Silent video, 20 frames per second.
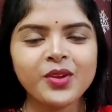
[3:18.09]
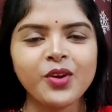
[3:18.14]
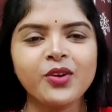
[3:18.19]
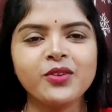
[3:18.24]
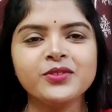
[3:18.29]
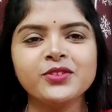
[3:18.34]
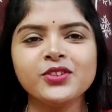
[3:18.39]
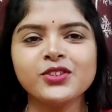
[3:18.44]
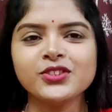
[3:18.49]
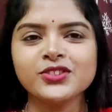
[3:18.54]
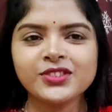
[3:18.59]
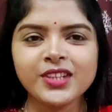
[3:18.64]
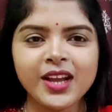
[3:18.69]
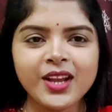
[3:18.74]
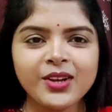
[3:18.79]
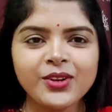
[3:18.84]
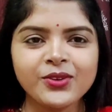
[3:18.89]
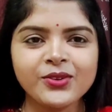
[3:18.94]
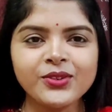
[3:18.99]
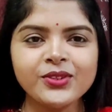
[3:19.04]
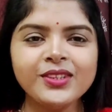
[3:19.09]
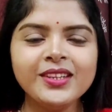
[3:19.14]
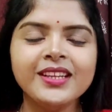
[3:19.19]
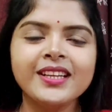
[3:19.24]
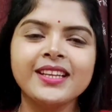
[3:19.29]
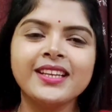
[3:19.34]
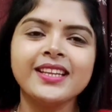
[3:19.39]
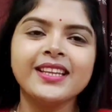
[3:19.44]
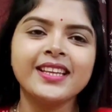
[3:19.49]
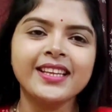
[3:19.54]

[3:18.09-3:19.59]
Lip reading: of your childhood in